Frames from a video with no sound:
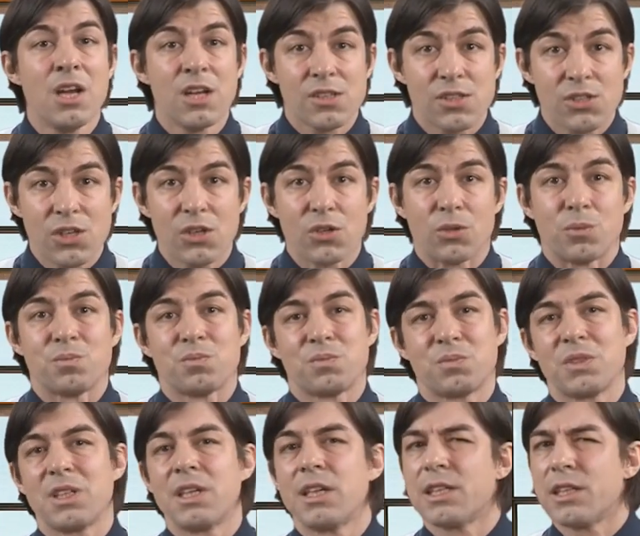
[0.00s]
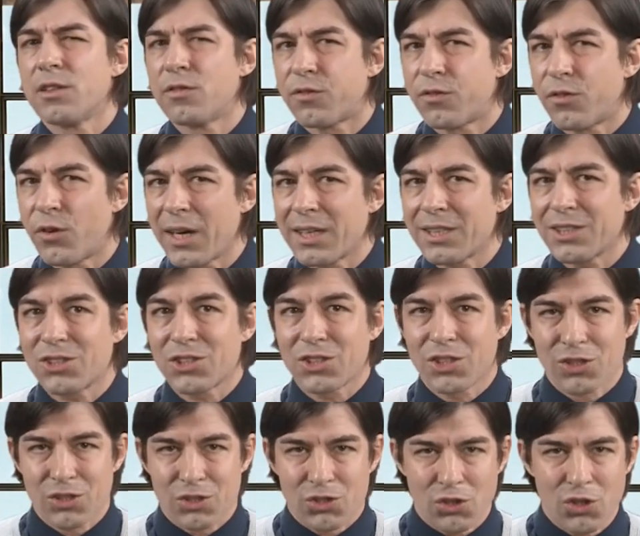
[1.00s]
So, the
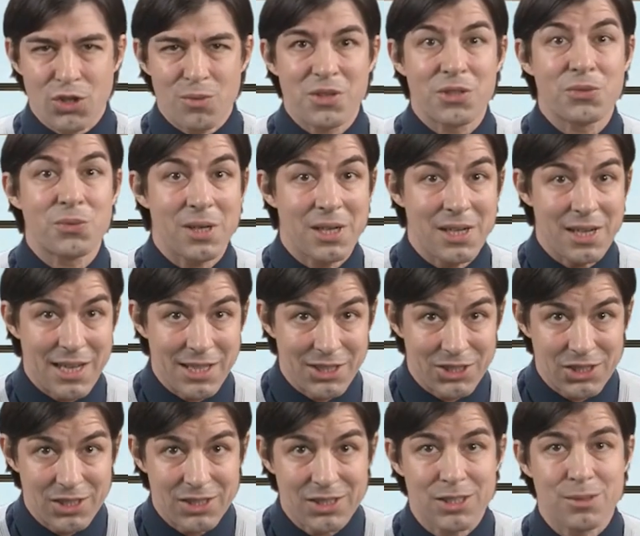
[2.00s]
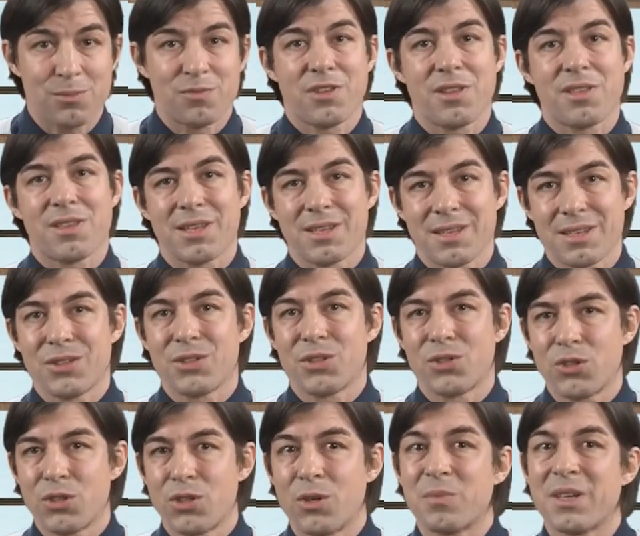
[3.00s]
French-German relationship within
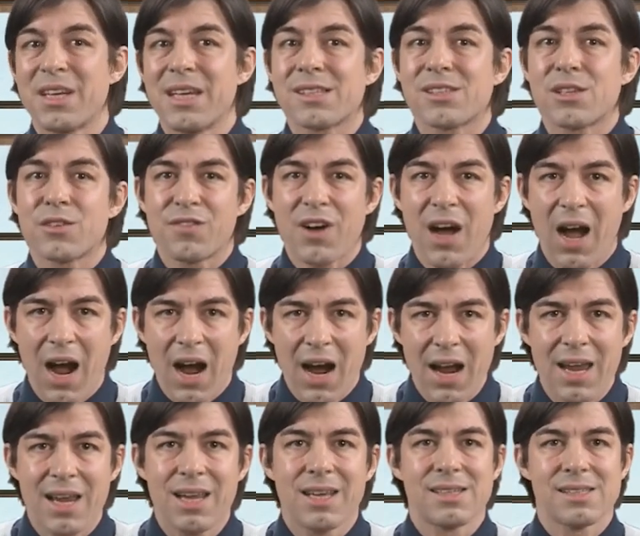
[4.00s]
Europe is of high